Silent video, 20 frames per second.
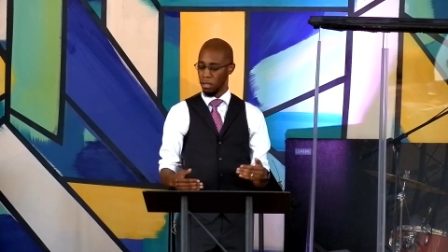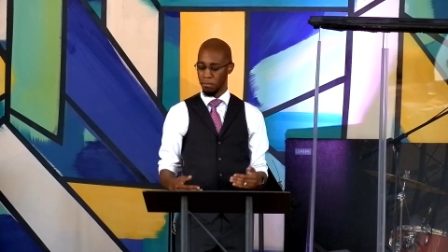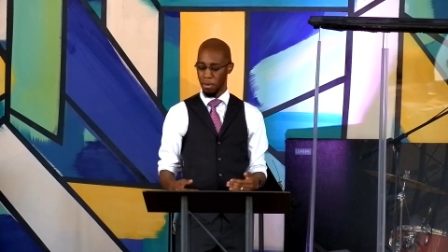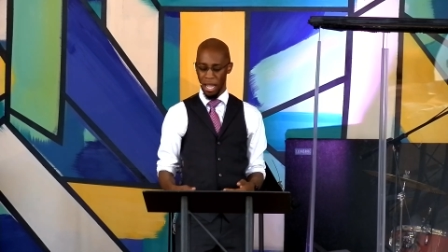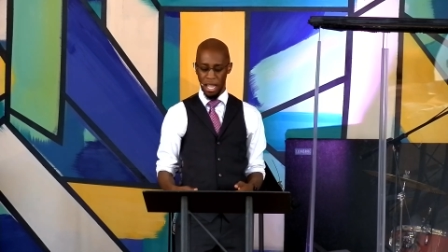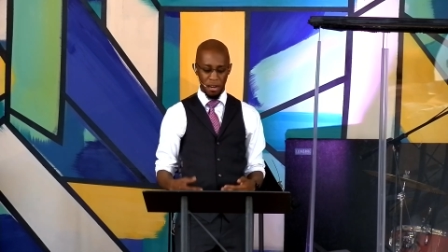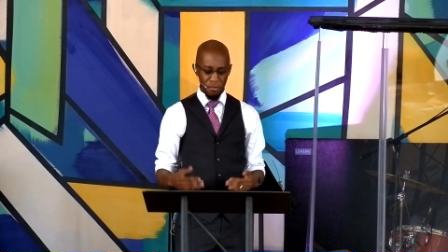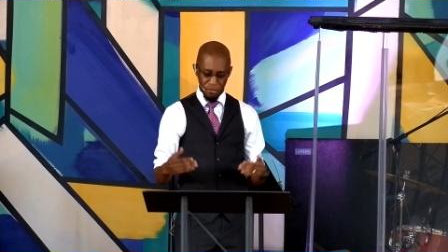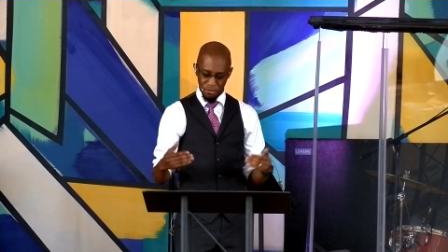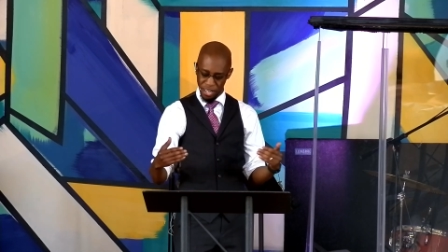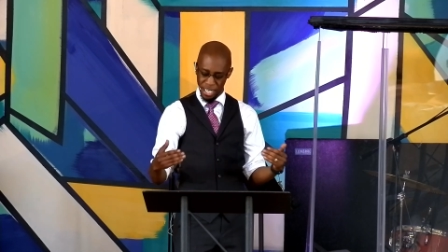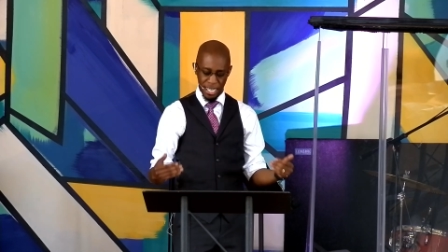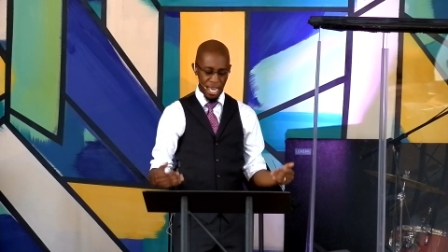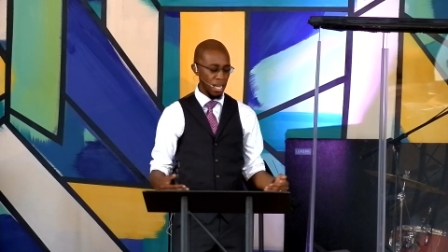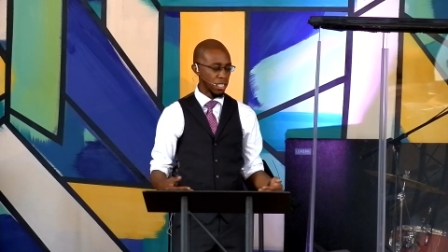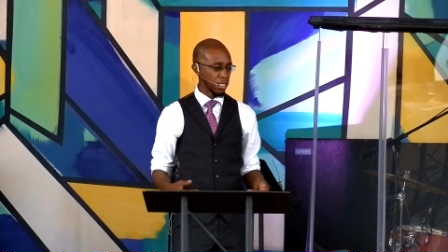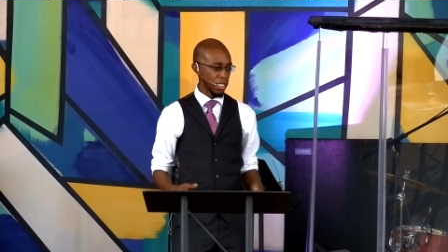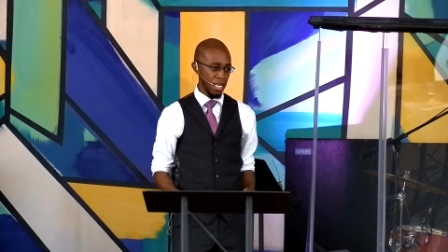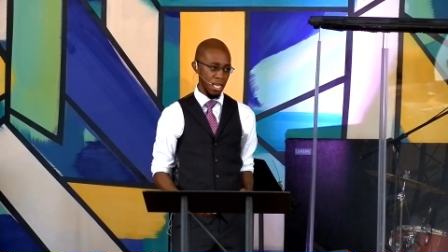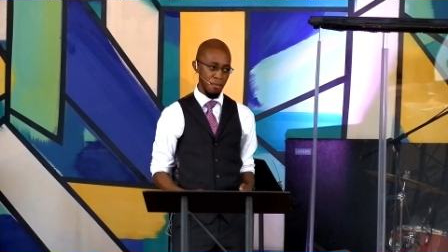by
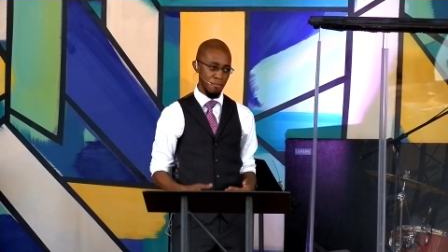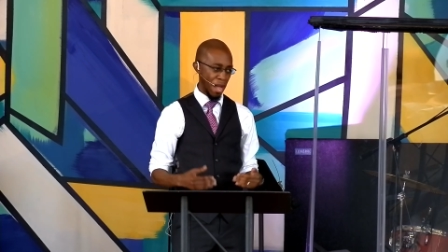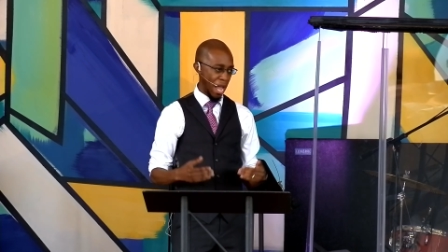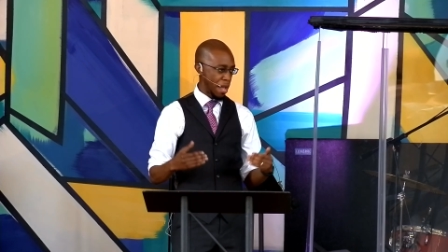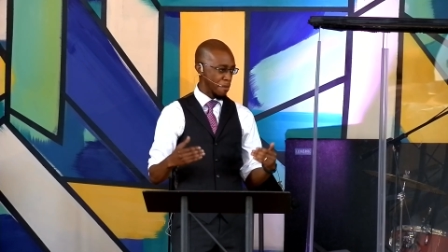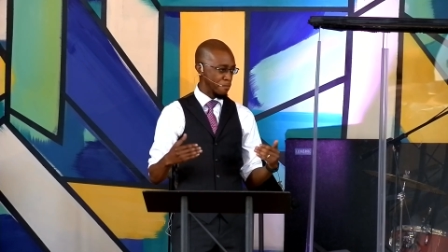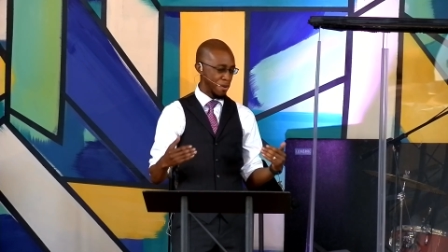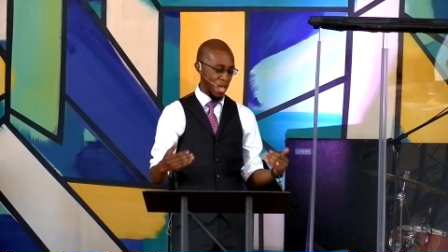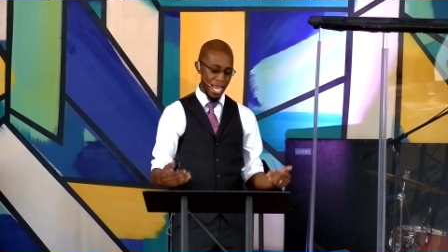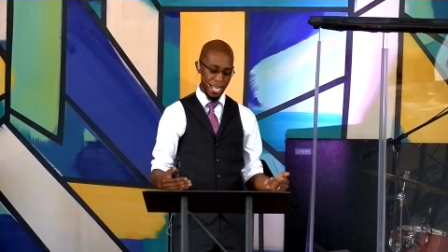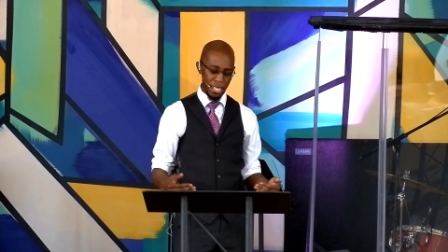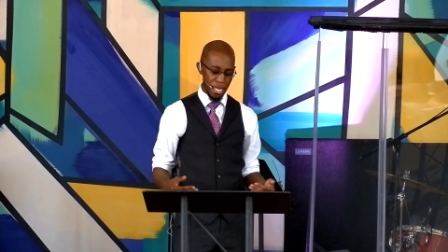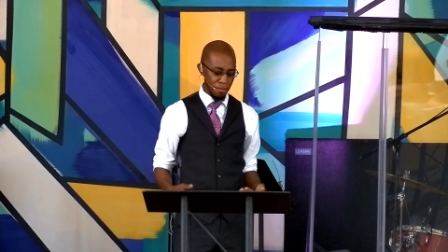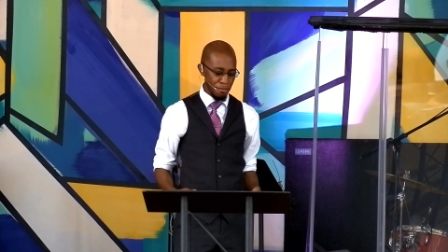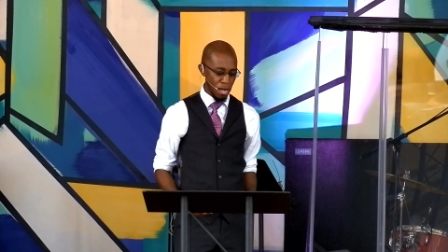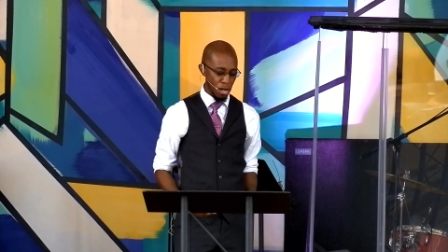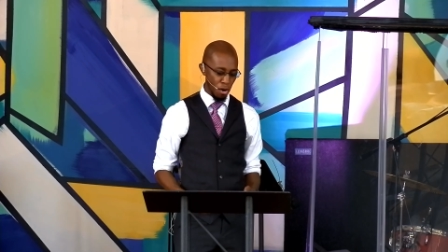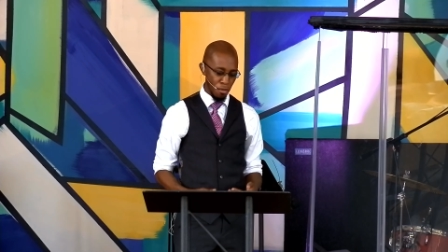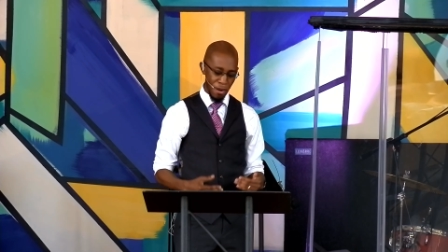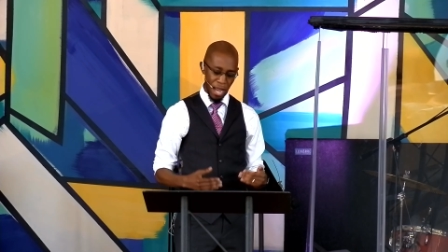infidelity, by
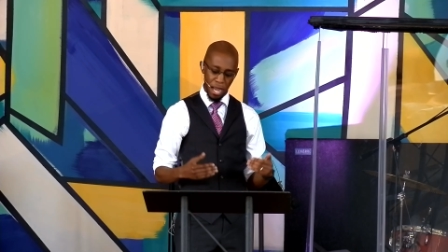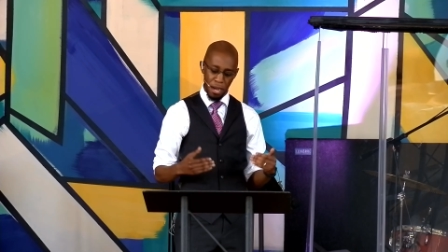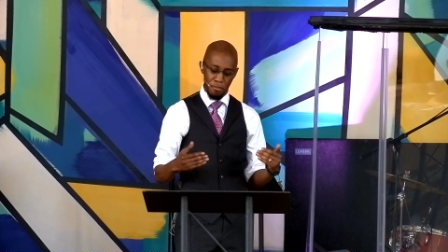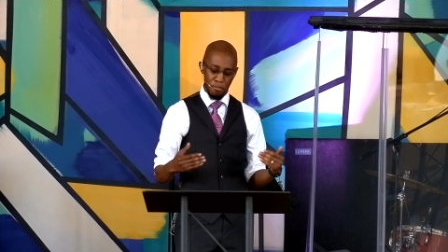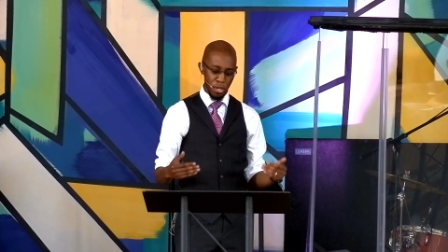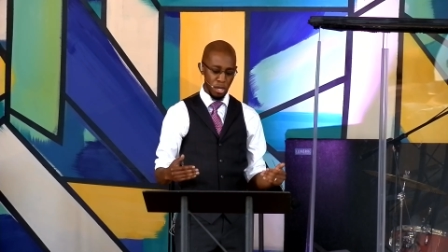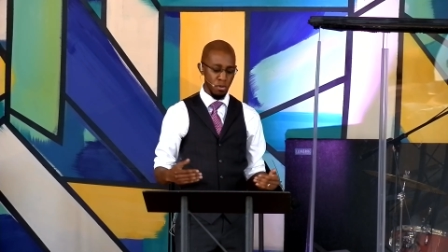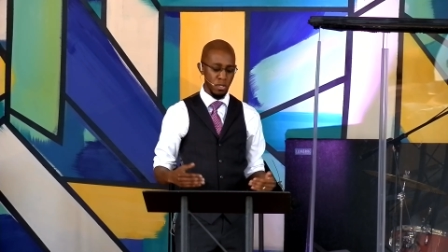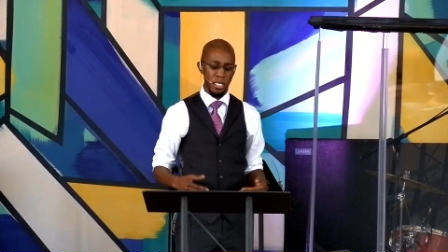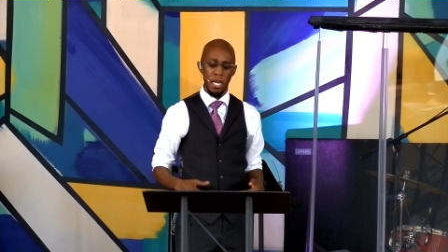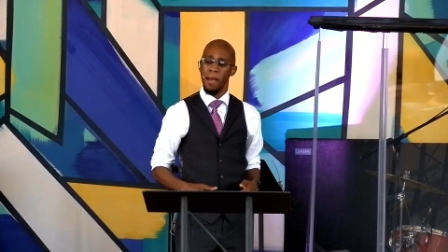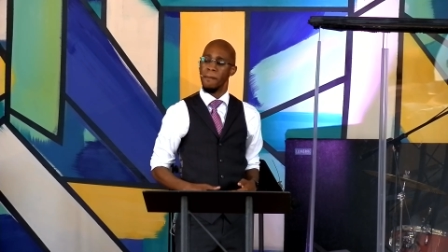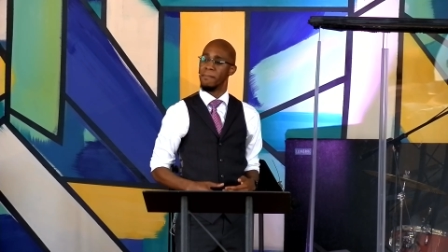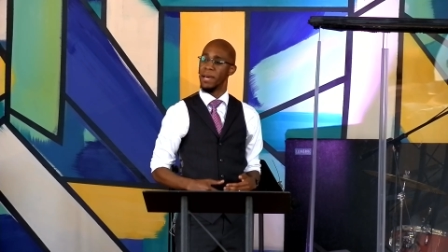abandonment, or by abuse.